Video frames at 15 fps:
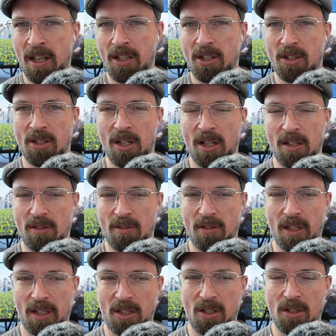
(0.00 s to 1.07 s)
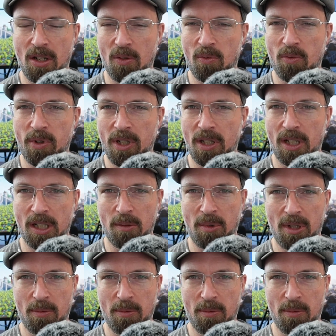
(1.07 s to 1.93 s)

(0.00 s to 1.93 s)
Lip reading: you're not really going to be